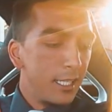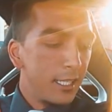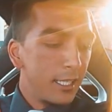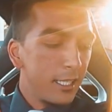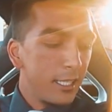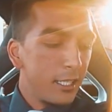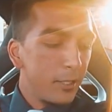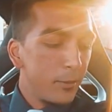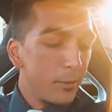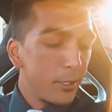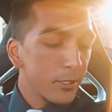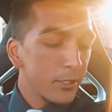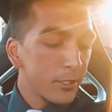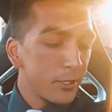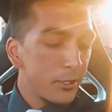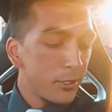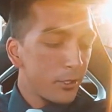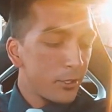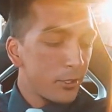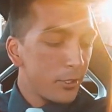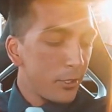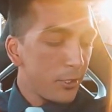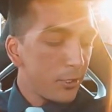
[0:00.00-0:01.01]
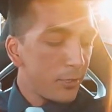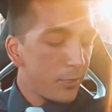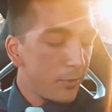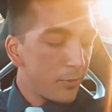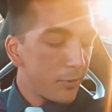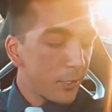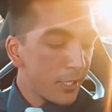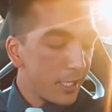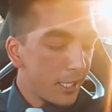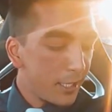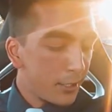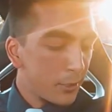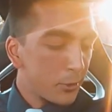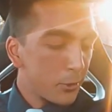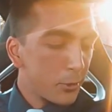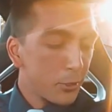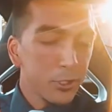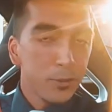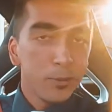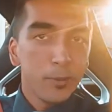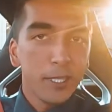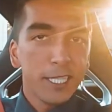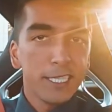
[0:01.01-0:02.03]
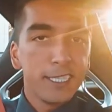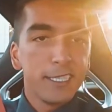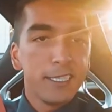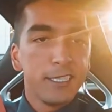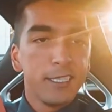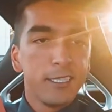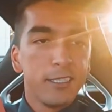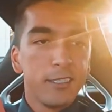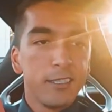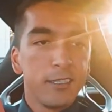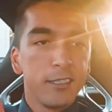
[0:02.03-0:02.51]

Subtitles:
gearbox control, you've got the exhaust button.